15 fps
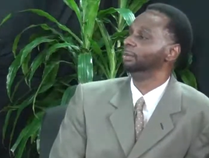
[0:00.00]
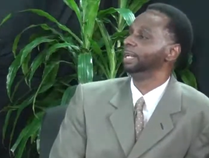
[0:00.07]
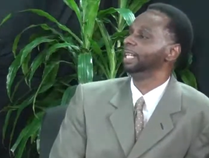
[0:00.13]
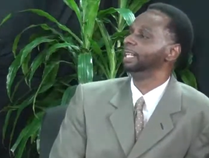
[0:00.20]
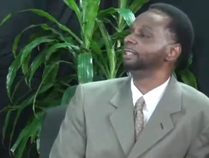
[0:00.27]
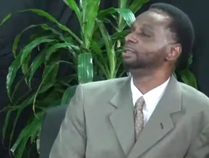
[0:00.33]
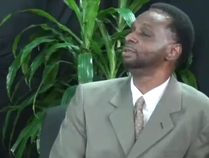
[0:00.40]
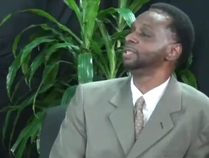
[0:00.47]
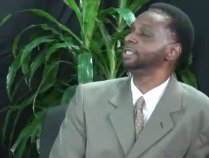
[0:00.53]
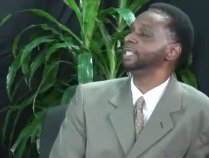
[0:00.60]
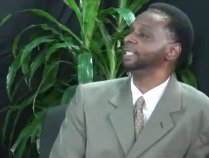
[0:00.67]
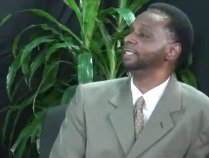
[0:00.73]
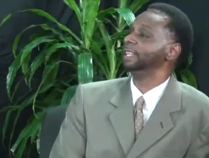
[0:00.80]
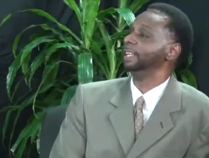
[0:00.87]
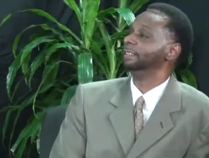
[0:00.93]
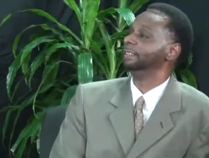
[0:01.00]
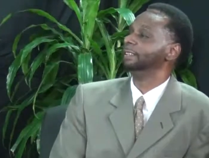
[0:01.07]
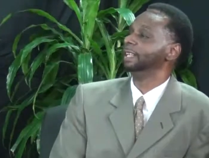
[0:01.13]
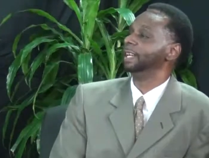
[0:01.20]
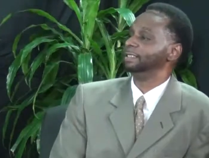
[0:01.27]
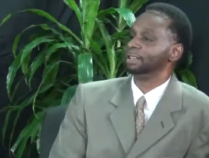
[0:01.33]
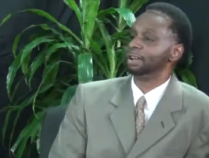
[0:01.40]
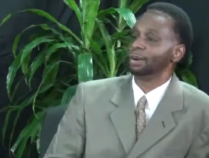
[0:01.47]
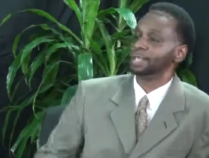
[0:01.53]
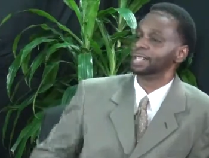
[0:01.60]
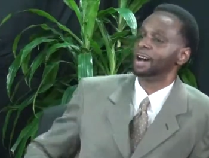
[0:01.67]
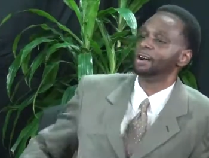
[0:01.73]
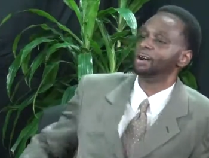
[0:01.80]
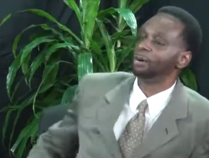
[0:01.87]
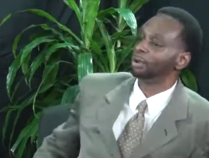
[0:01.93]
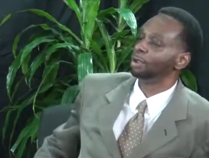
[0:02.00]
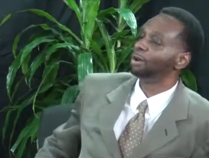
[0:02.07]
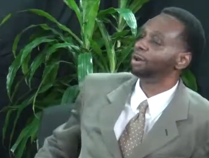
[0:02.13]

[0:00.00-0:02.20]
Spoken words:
We didn't lose anything, as long as I hold